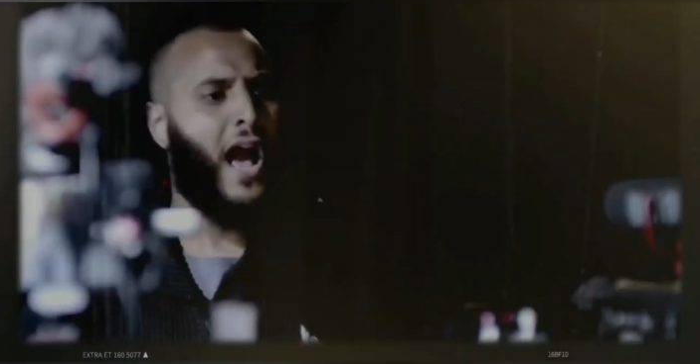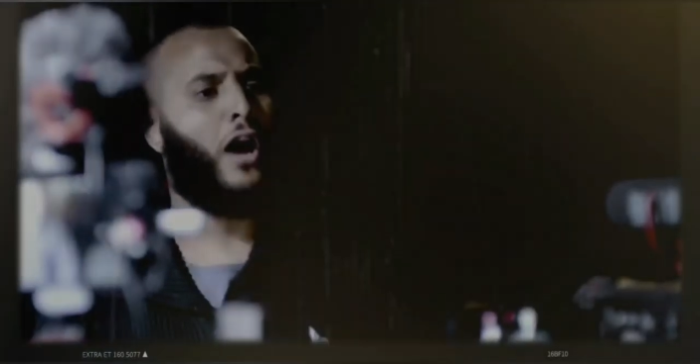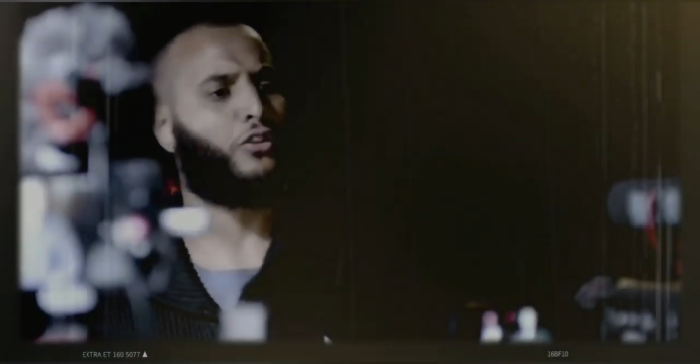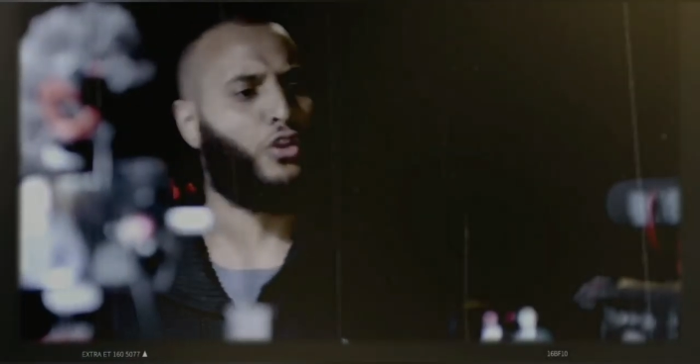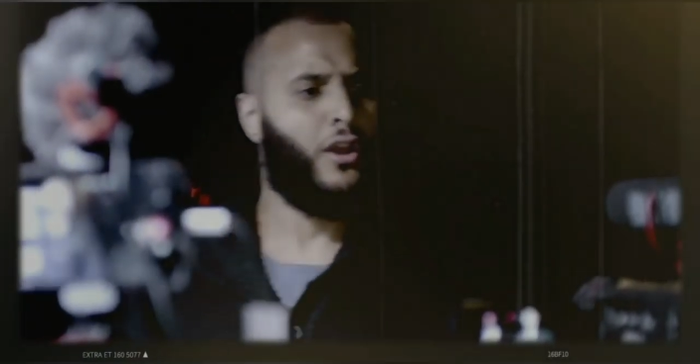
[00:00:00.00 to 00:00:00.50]

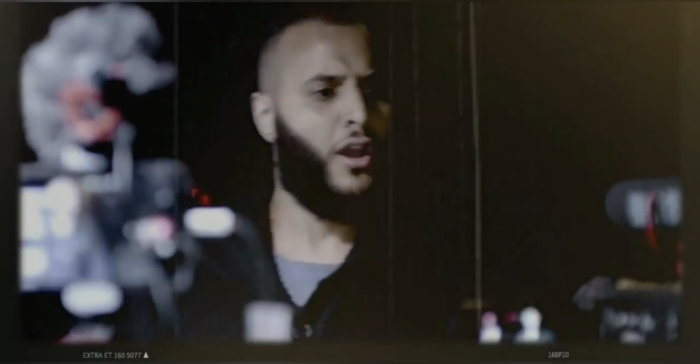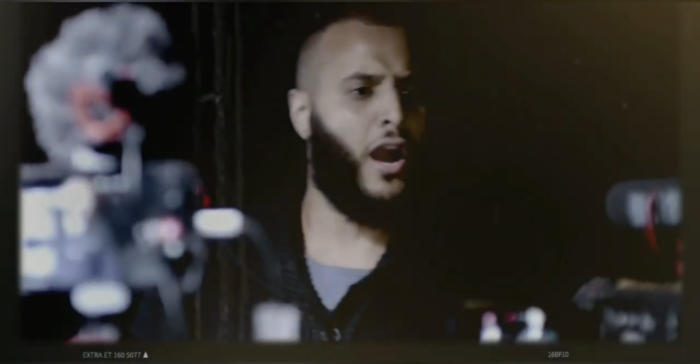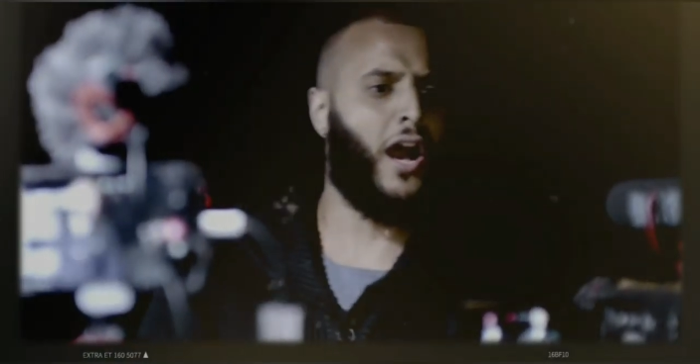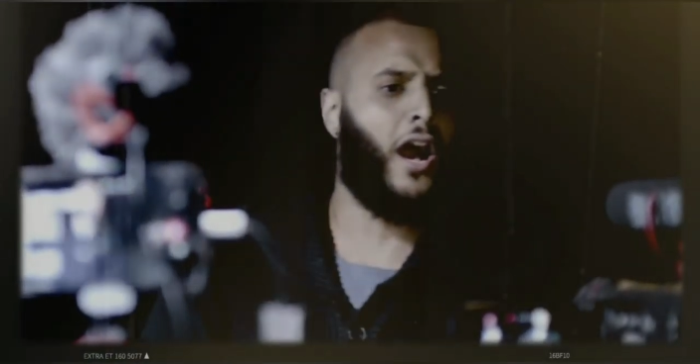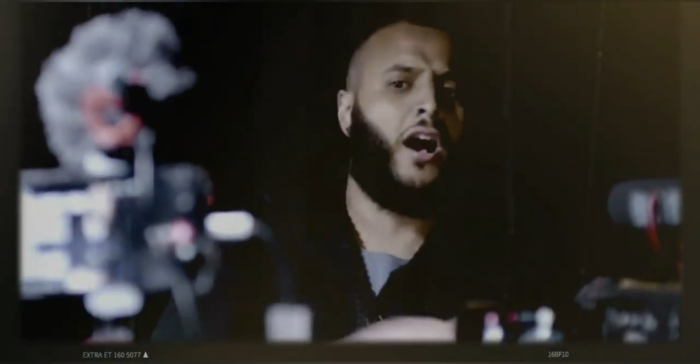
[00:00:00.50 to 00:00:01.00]
How to,
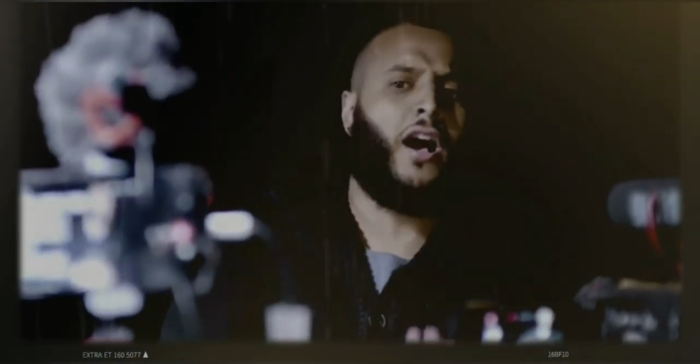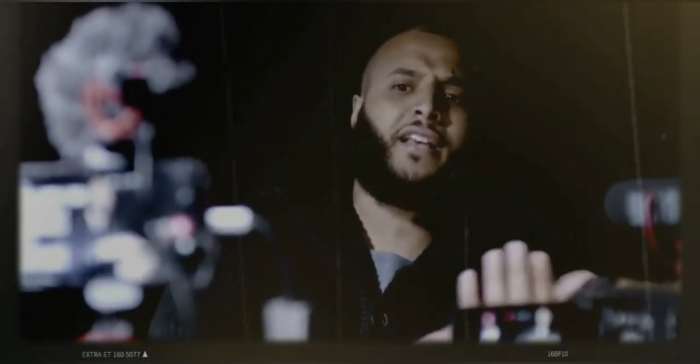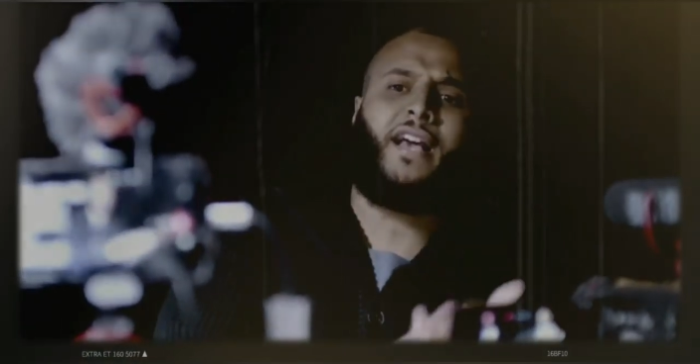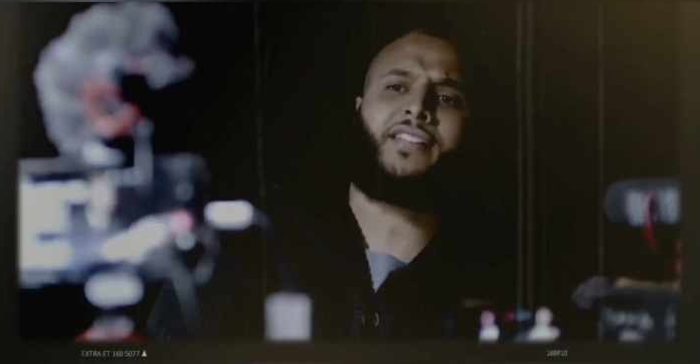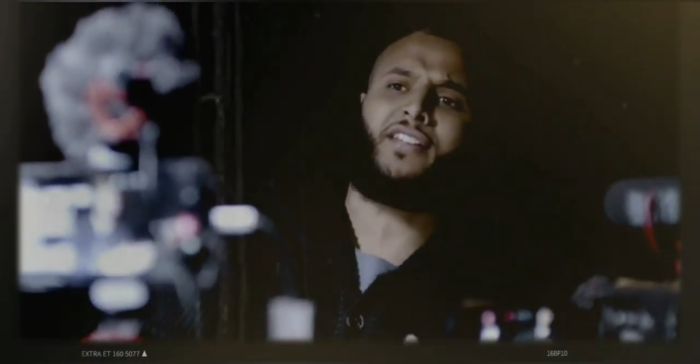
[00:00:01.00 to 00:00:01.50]
uh, uh,
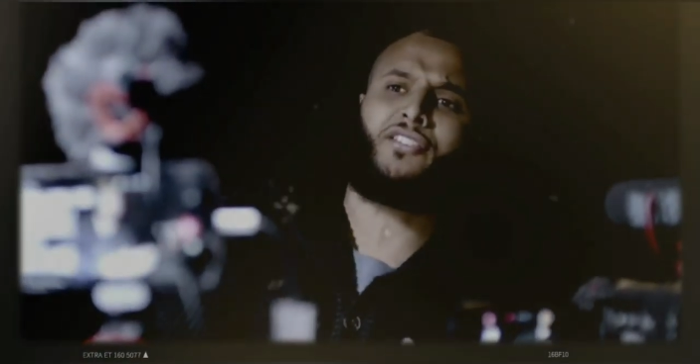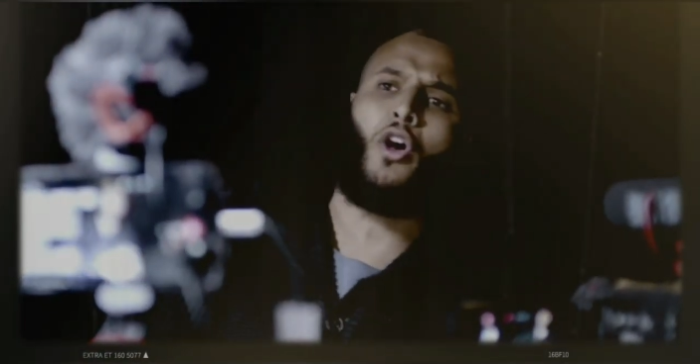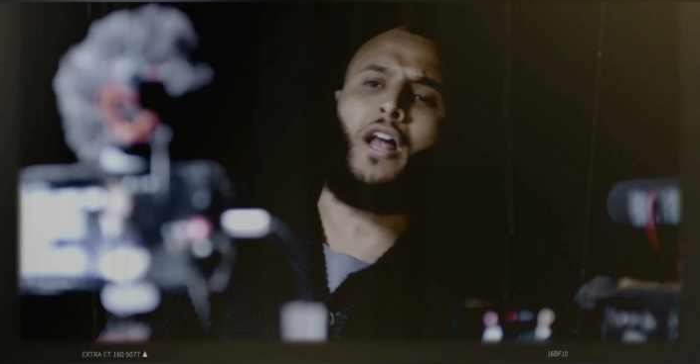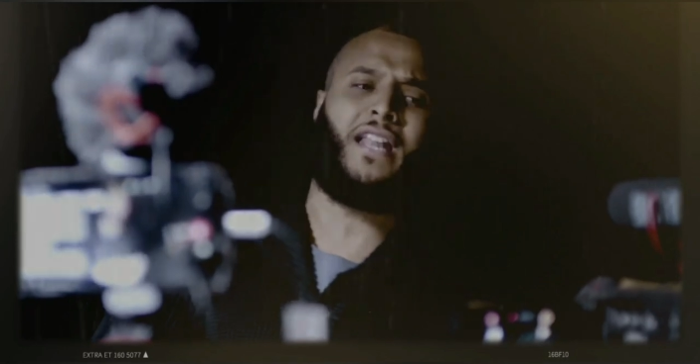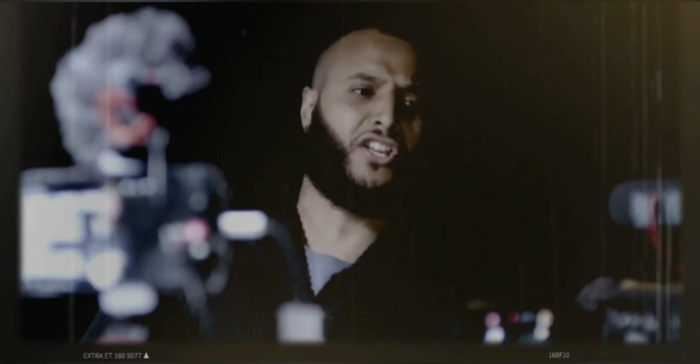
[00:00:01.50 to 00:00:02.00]
it's,
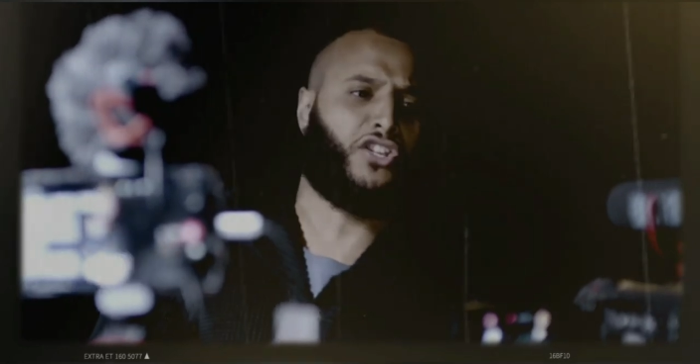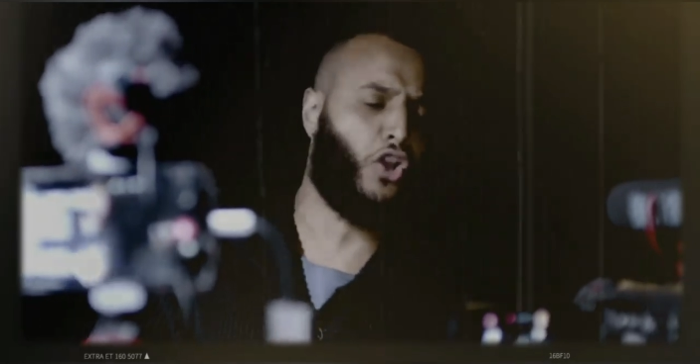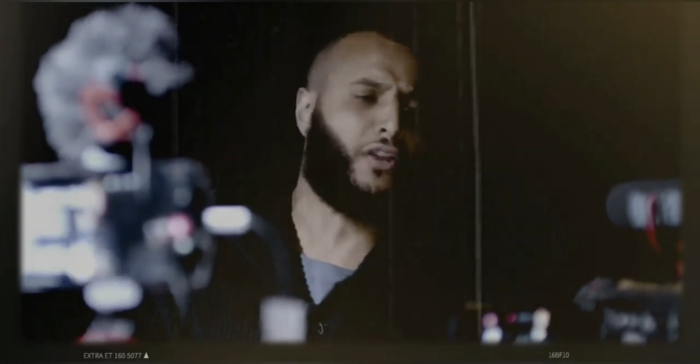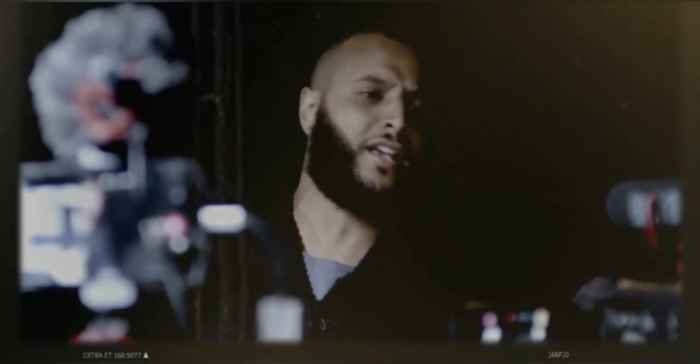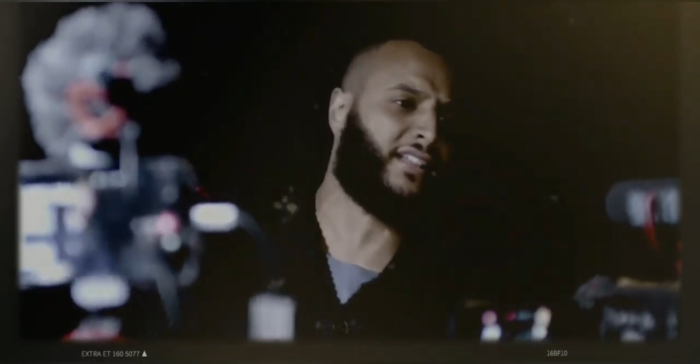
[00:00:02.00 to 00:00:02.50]
it's not a leather
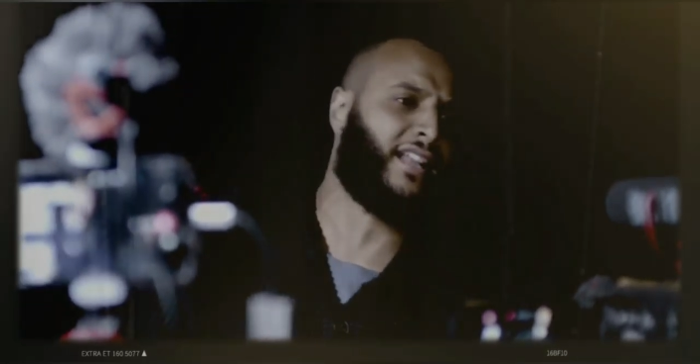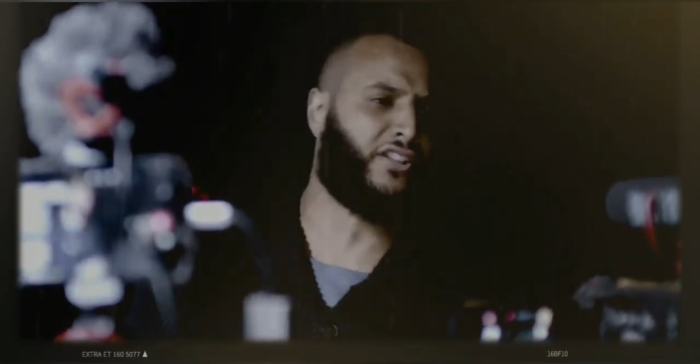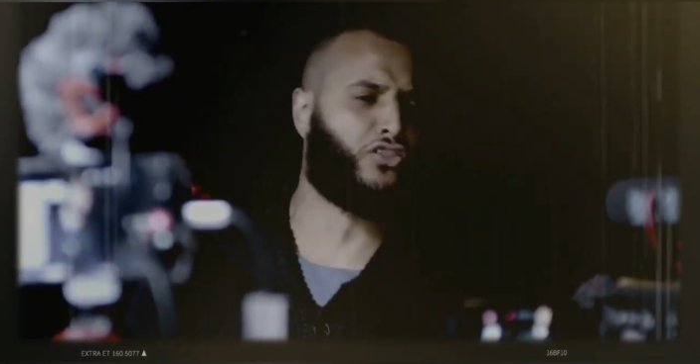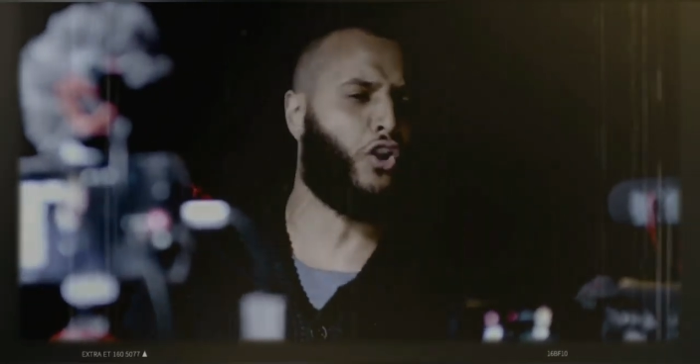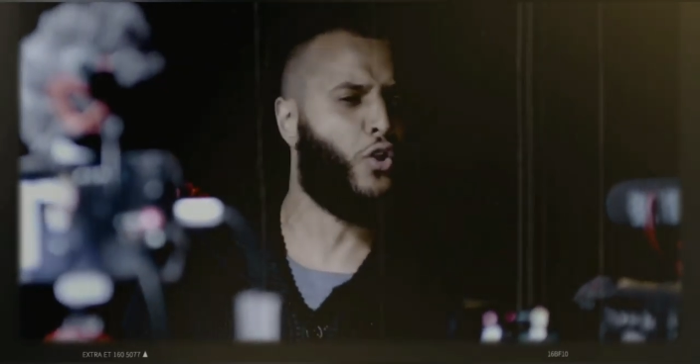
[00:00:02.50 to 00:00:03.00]
sock, yes, a
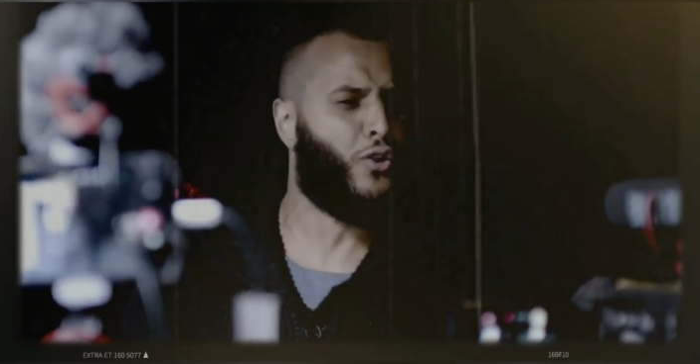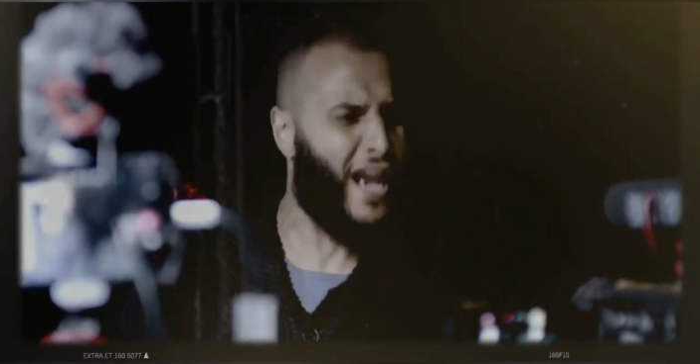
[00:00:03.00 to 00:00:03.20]
leather sock.